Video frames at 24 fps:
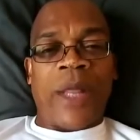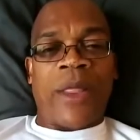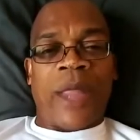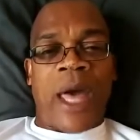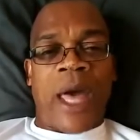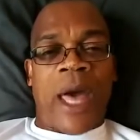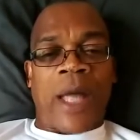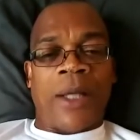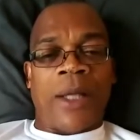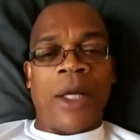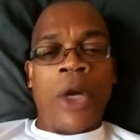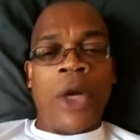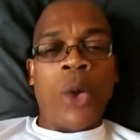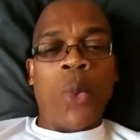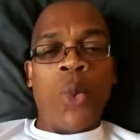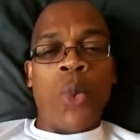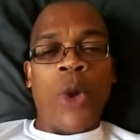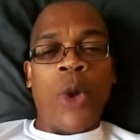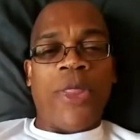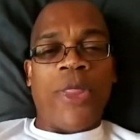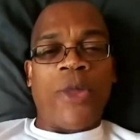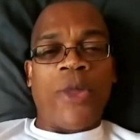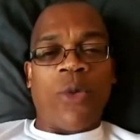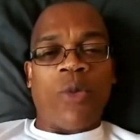that.
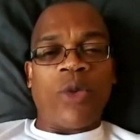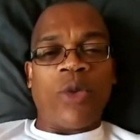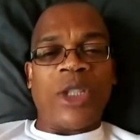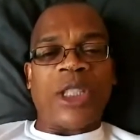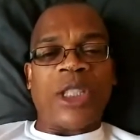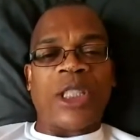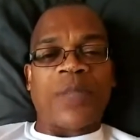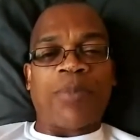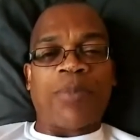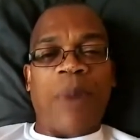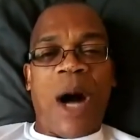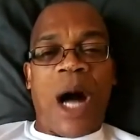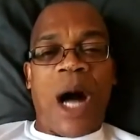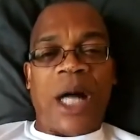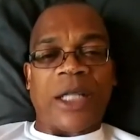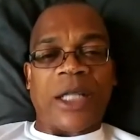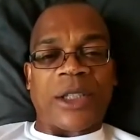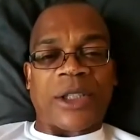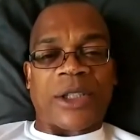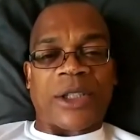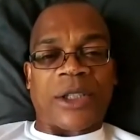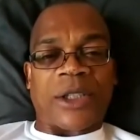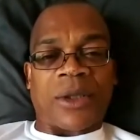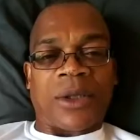We're the
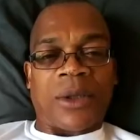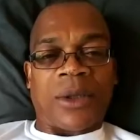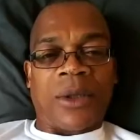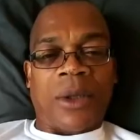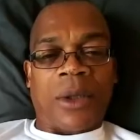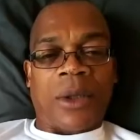response.